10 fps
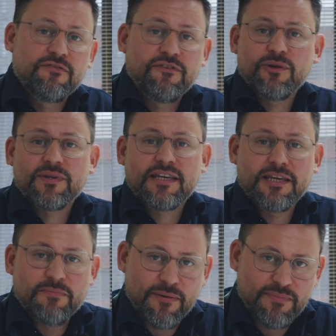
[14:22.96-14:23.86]
Following the
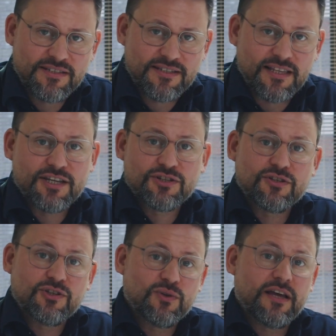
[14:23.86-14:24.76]
heat pump
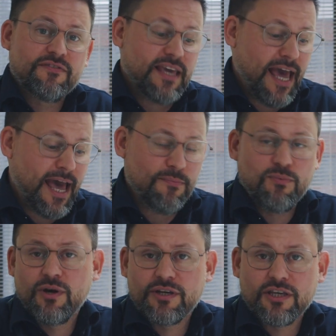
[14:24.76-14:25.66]
installation, you'll have the app
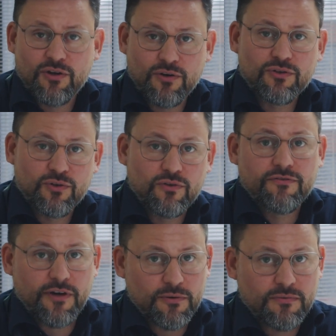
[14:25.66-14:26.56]
working on your
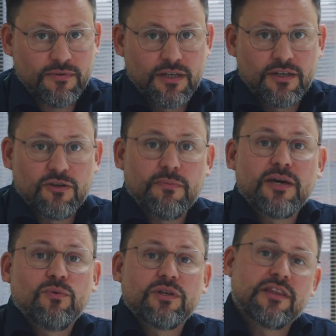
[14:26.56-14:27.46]
phone. You
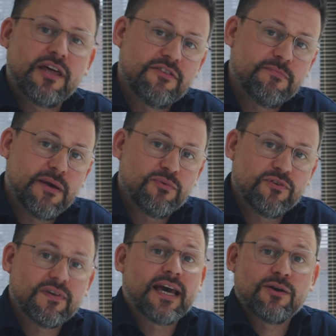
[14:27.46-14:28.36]
may want another member
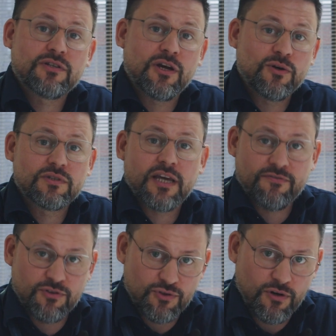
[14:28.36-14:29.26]
of your household to
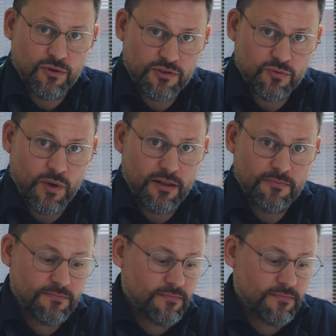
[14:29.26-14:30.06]
have control as well.